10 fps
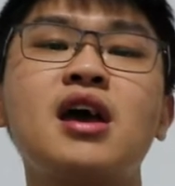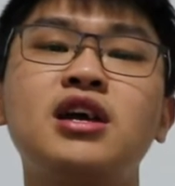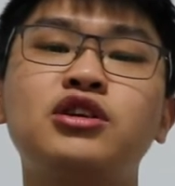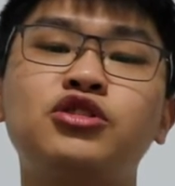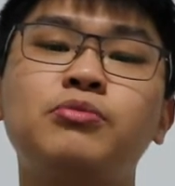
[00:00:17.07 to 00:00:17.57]

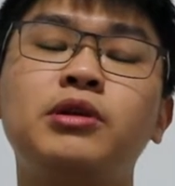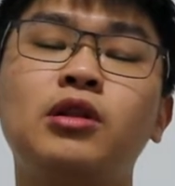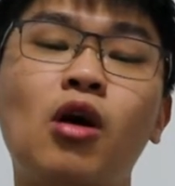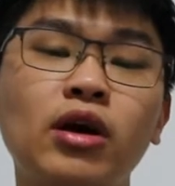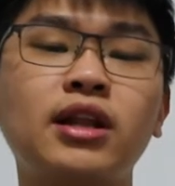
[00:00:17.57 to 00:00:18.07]
It should be
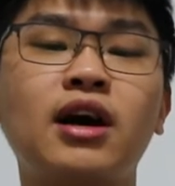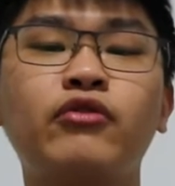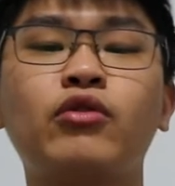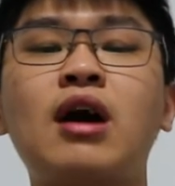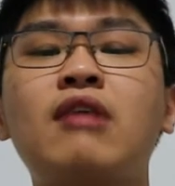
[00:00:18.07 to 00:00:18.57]
long
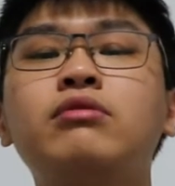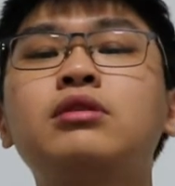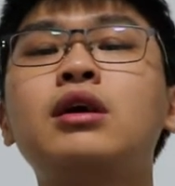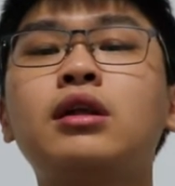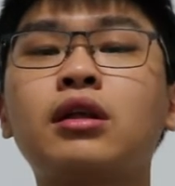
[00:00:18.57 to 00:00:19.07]
enough to cover
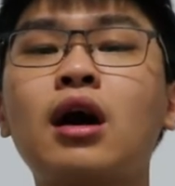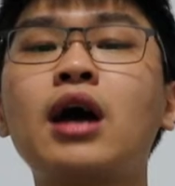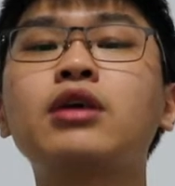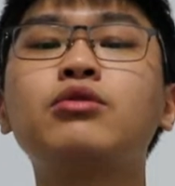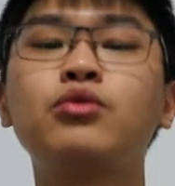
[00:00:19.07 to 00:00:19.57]
the
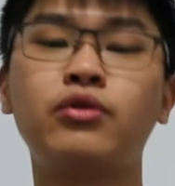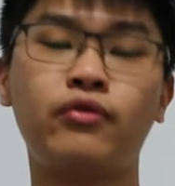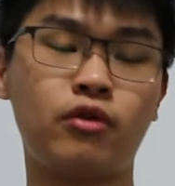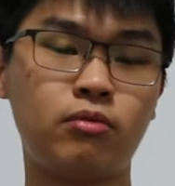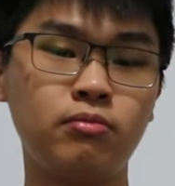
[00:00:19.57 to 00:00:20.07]
entire
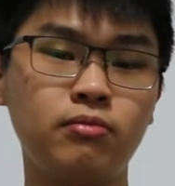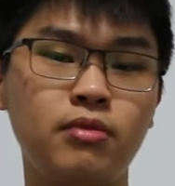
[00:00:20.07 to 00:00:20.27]
uniform.